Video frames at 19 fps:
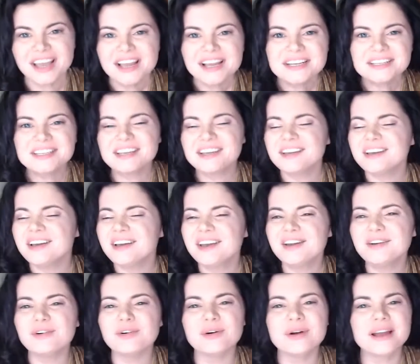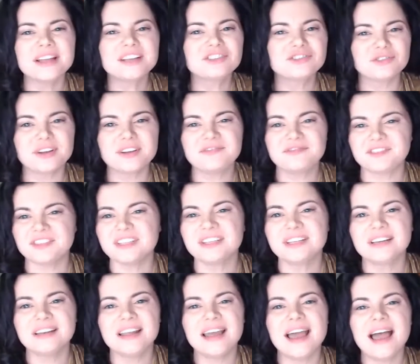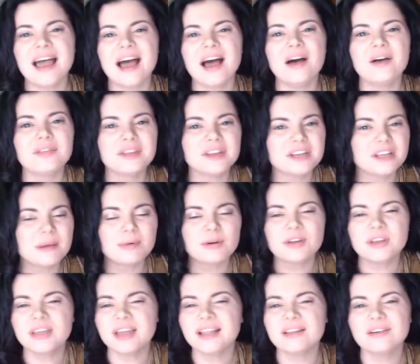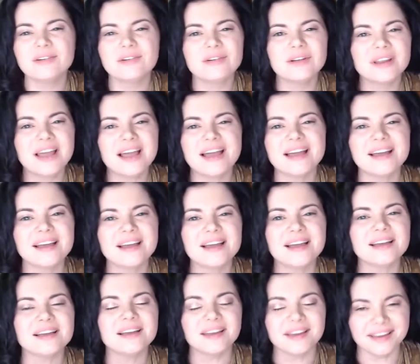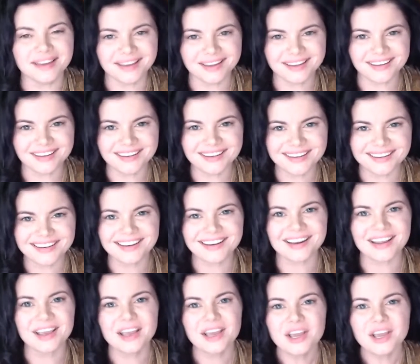Till you went drifting down the double yellow line.